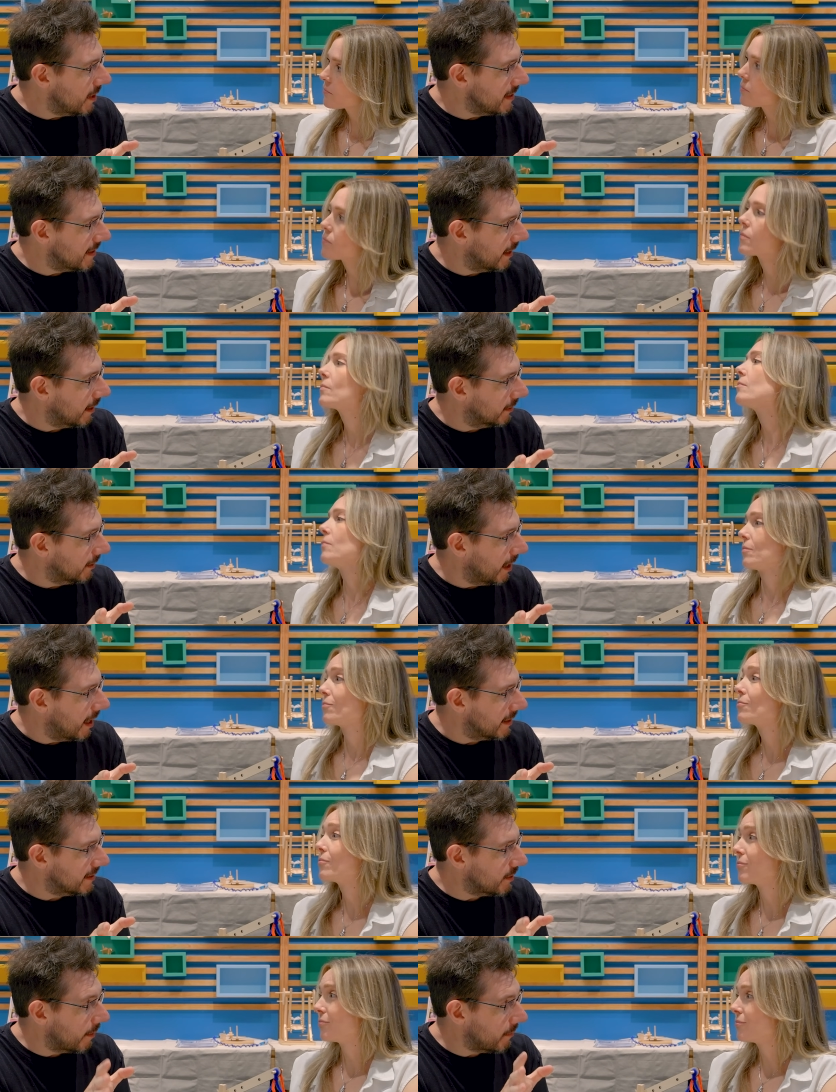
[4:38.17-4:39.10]
Speaker 1: printing a
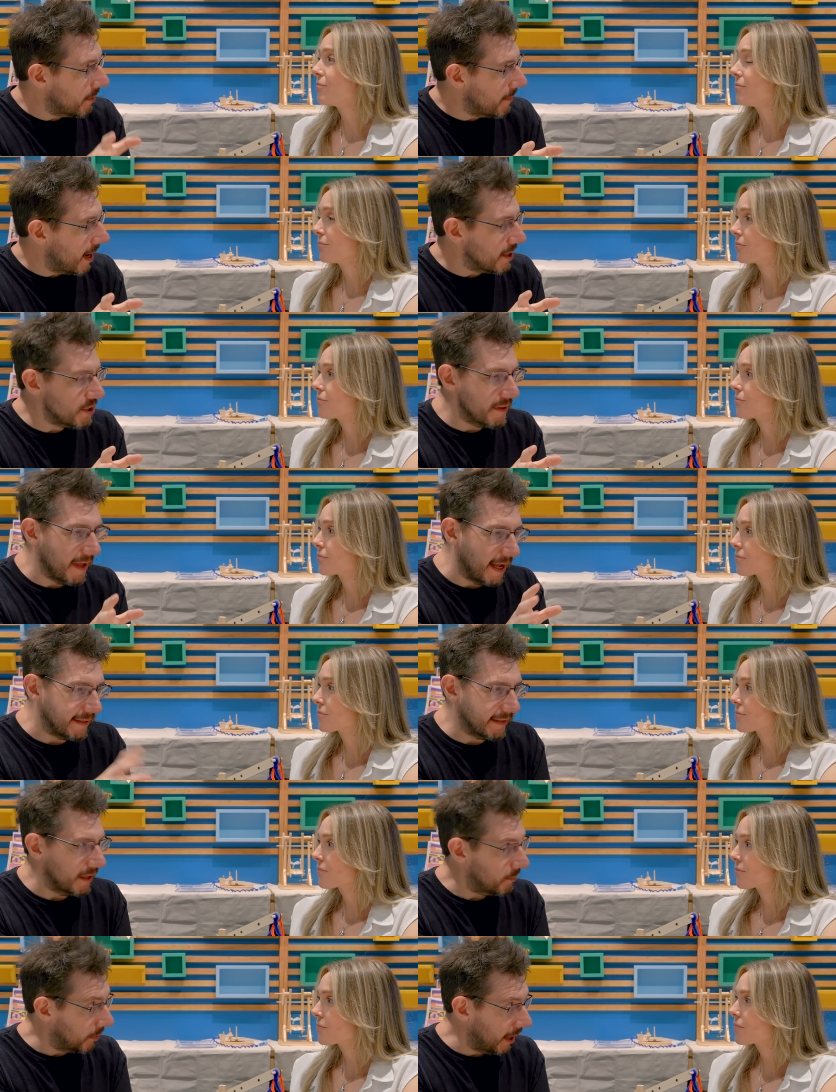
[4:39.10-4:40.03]
lot, so mm-hmm. I would mm-hmm. imagine
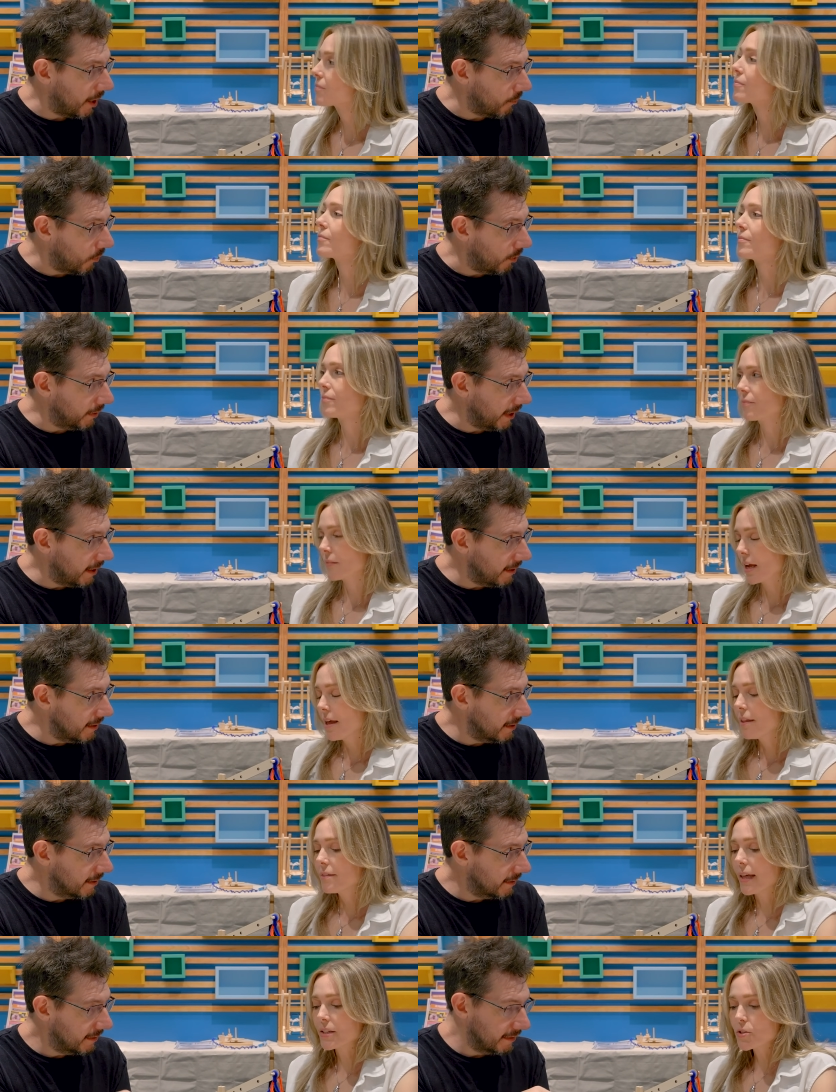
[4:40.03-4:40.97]
that's going to play a role
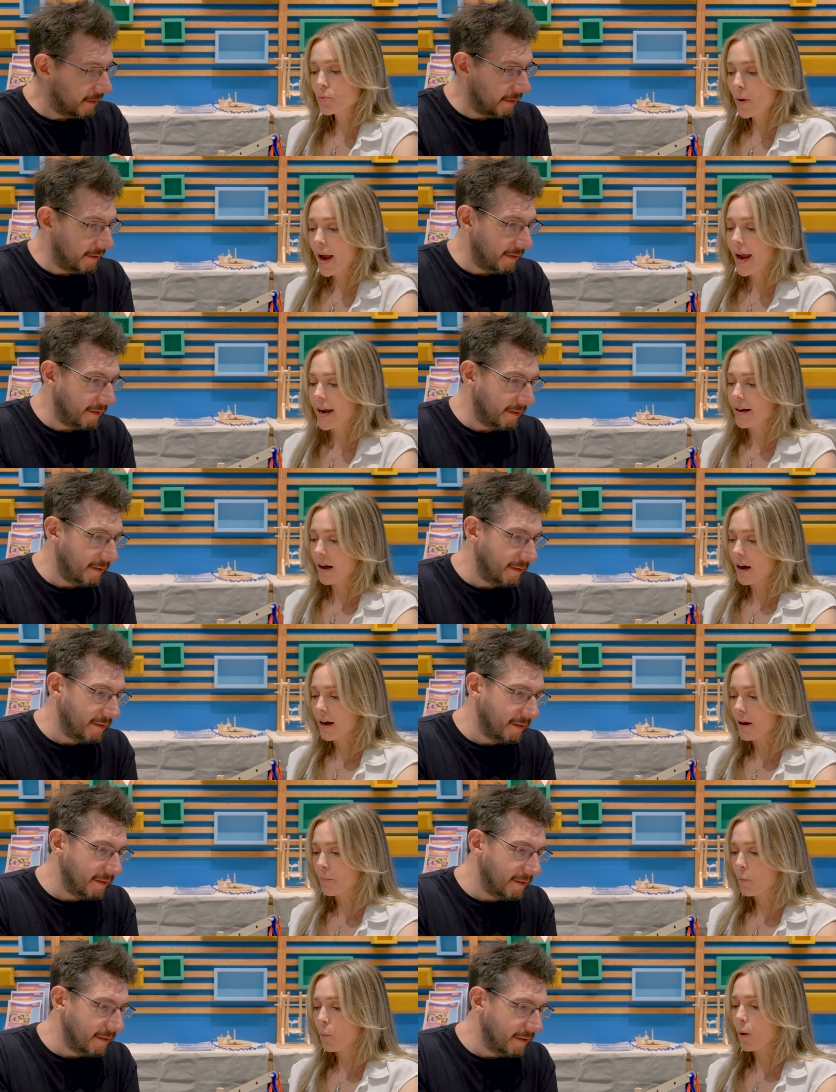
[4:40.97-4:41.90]
here.
Speaker 2: That's right.
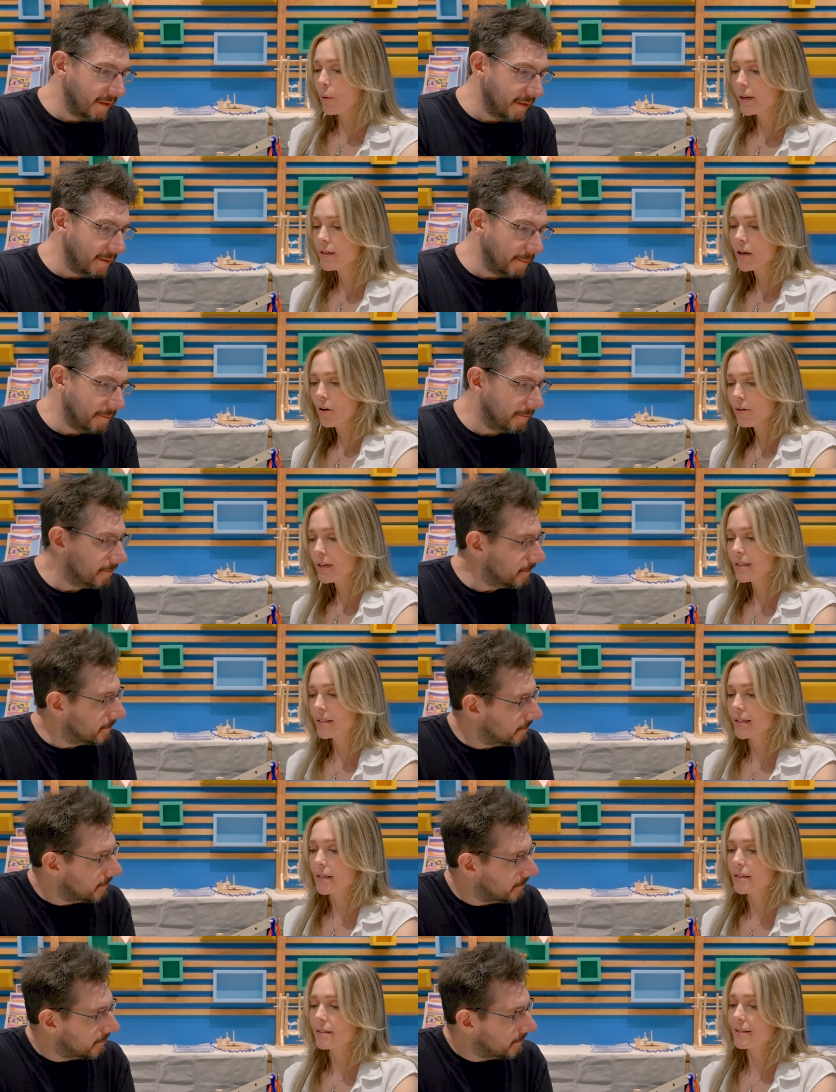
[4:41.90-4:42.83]
Um, what we
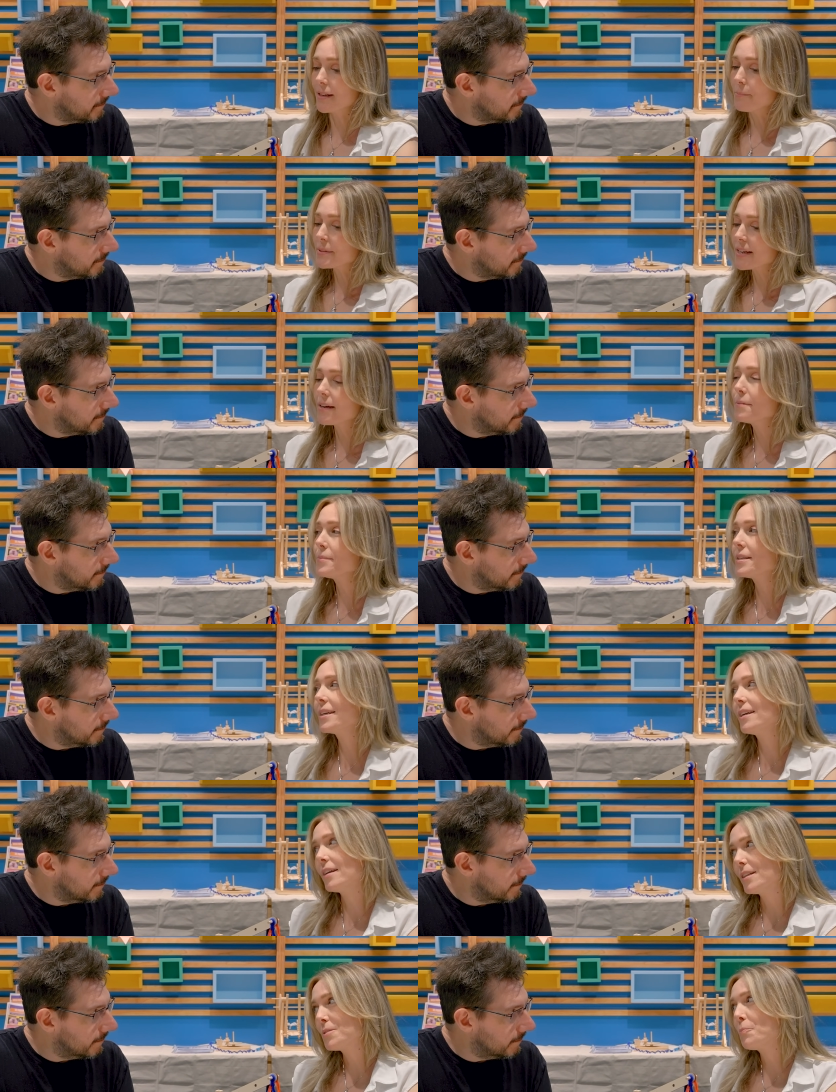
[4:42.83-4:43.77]
noticed is
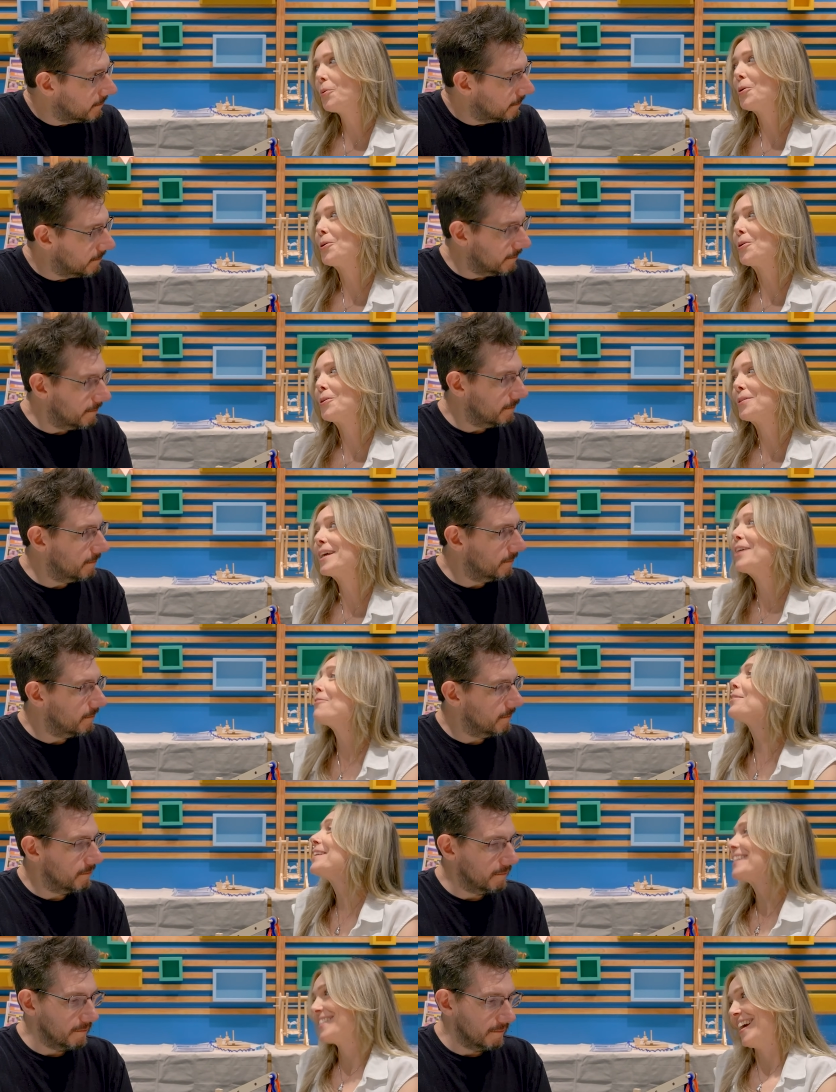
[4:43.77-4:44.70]
sometimes the kids pull, they
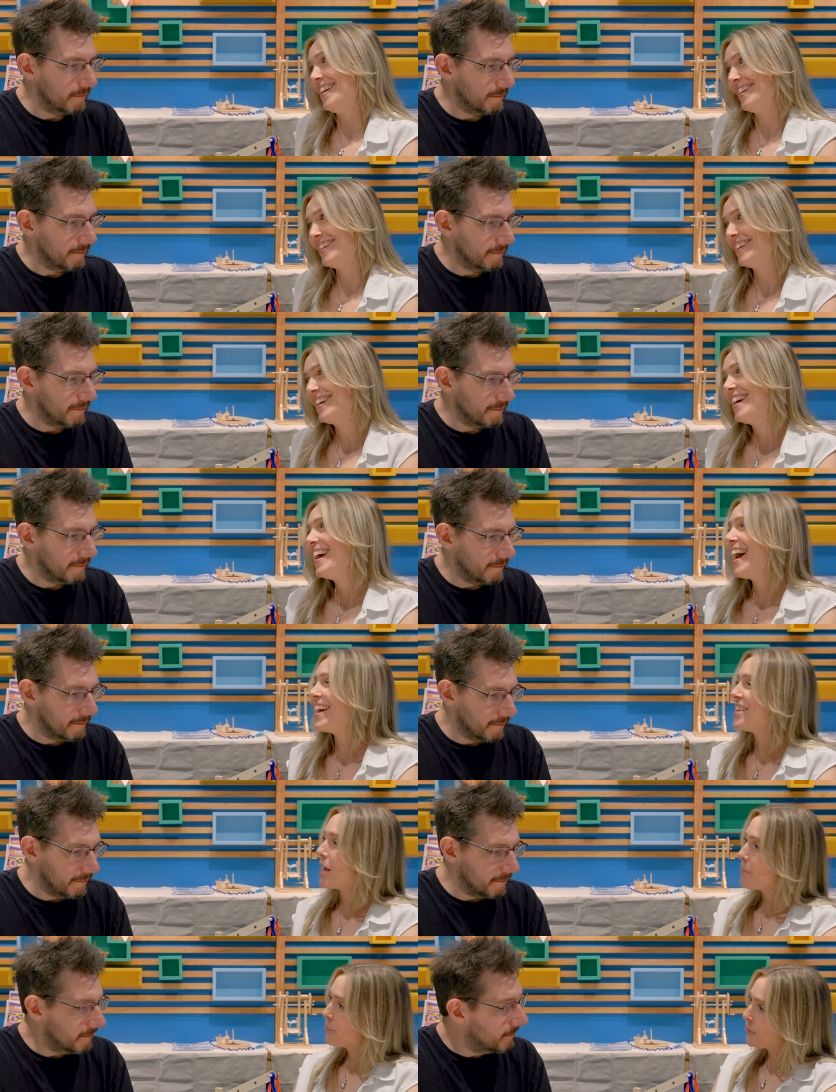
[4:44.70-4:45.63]
get really excited
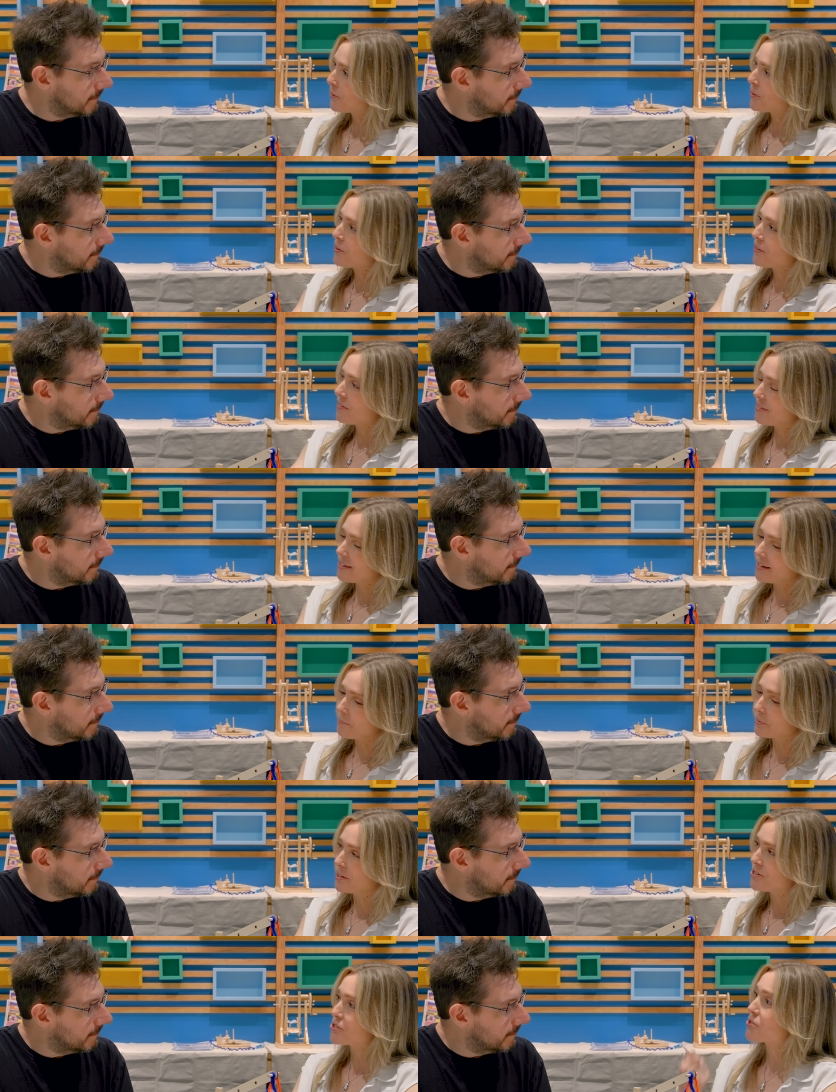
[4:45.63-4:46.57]
and they pull
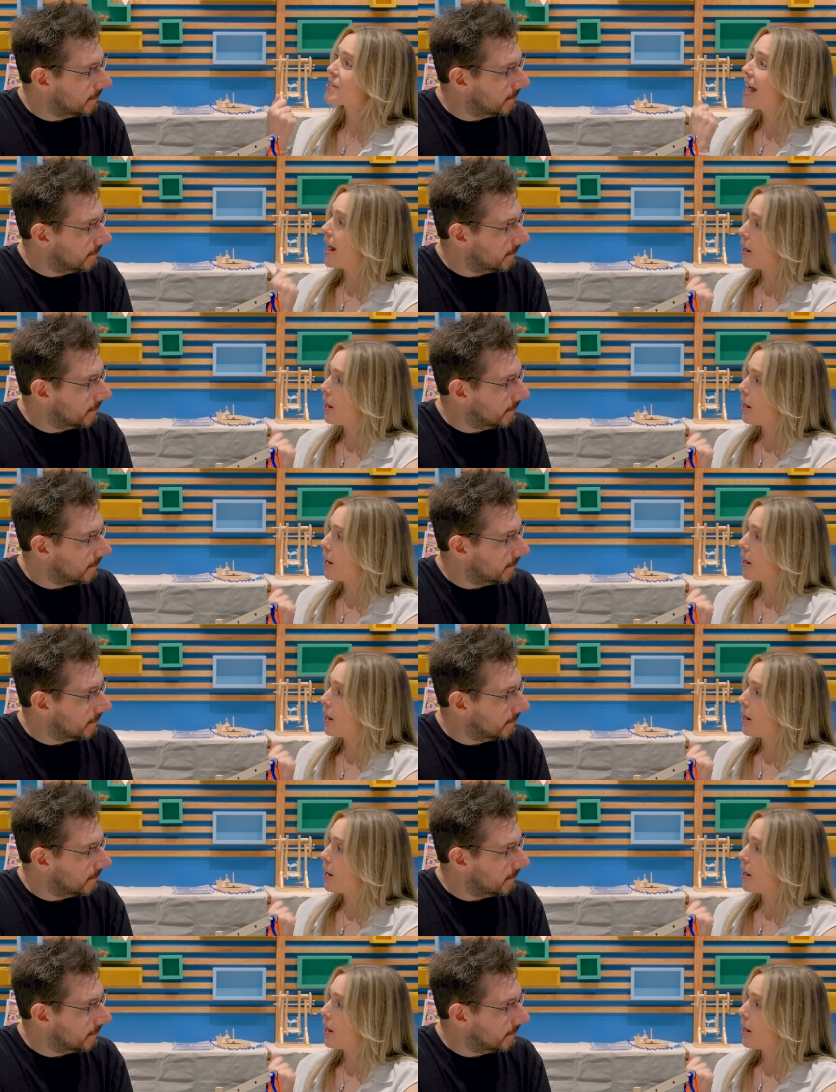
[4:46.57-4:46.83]
the plungers